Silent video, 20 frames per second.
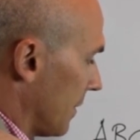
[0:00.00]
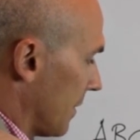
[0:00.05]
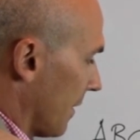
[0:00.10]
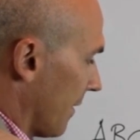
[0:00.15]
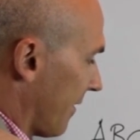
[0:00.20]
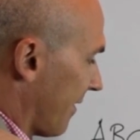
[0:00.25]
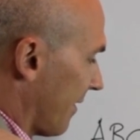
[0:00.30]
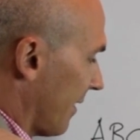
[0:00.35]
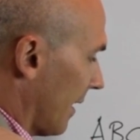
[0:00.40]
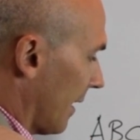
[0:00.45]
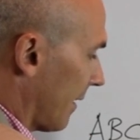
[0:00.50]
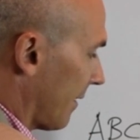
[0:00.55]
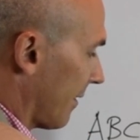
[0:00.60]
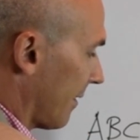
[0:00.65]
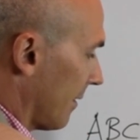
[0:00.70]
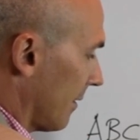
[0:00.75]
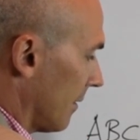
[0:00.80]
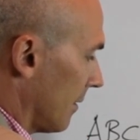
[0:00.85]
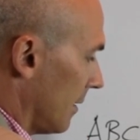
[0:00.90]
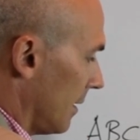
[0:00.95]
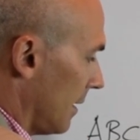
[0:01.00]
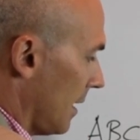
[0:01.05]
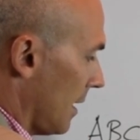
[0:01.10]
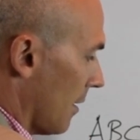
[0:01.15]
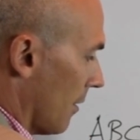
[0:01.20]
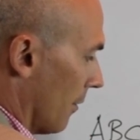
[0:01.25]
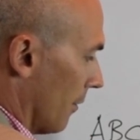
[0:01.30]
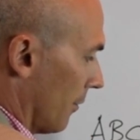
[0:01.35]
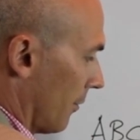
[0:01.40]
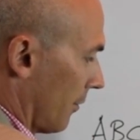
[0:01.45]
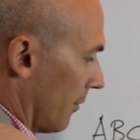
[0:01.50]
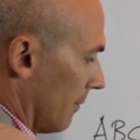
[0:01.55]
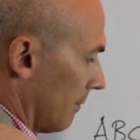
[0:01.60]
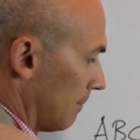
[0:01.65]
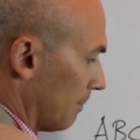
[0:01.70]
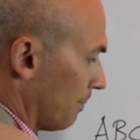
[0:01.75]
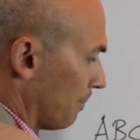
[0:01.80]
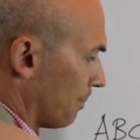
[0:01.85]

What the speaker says: to 6 years.